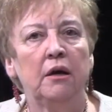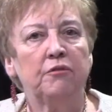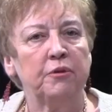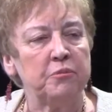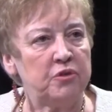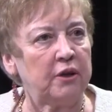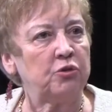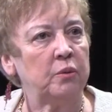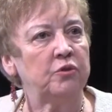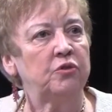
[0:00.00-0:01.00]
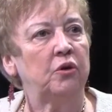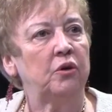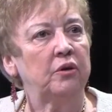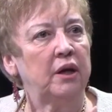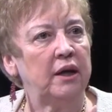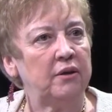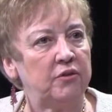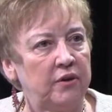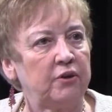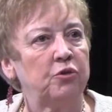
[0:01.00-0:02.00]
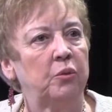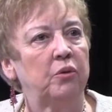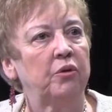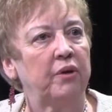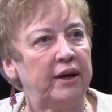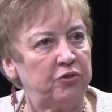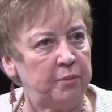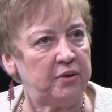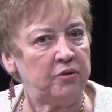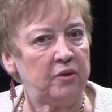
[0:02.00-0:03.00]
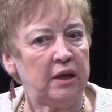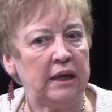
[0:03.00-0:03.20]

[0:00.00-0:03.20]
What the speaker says: from sexual assault and sexual harassment.